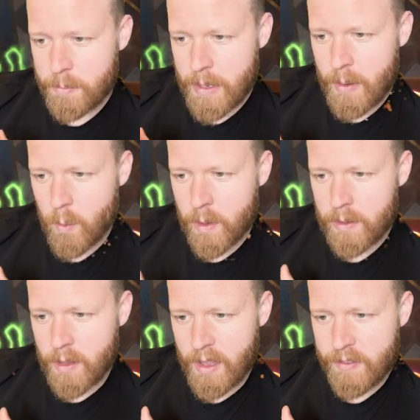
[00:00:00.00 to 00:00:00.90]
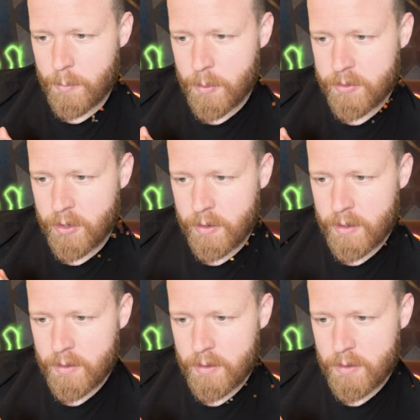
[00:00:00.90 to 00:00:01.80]
pay 1 life and return
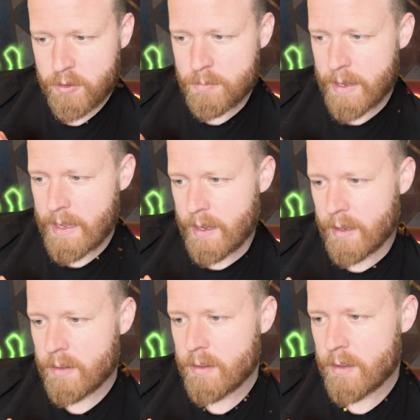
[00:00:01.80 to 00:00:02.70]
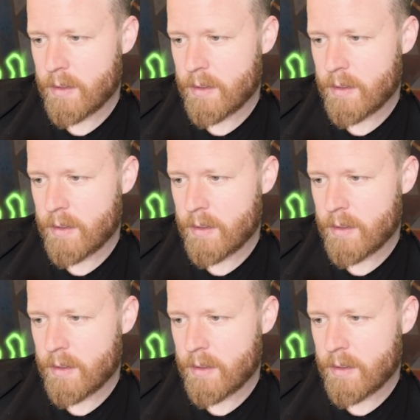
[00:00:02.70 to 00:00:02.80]
it to my hand.